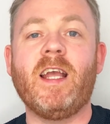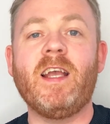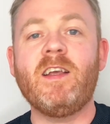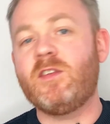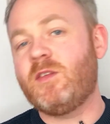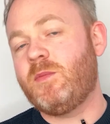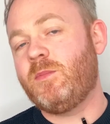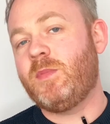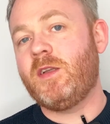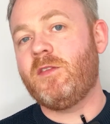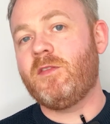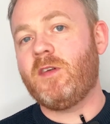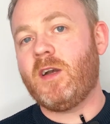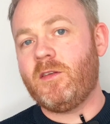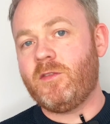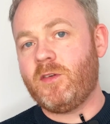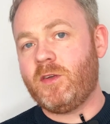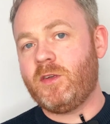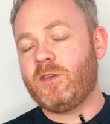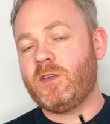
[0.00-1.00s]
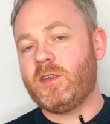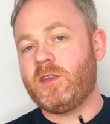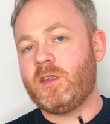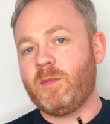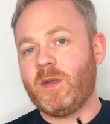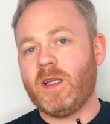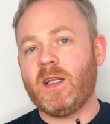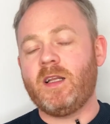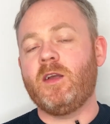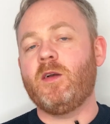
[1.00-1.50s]
S&P 500 to
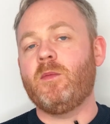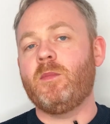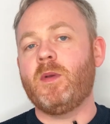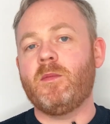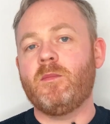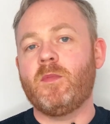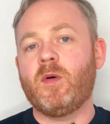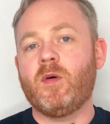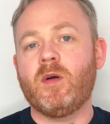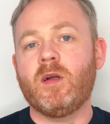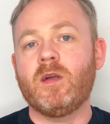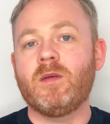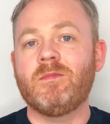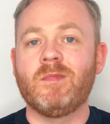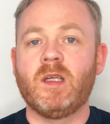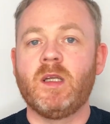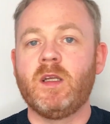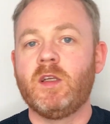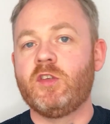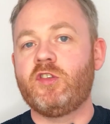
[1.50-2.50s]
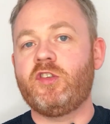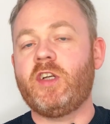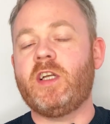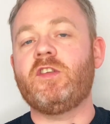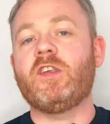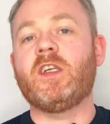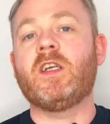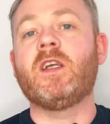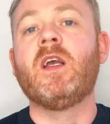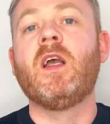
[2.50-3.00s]
be a little bit more
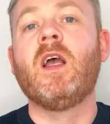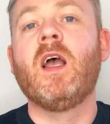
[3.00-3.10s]
stretching.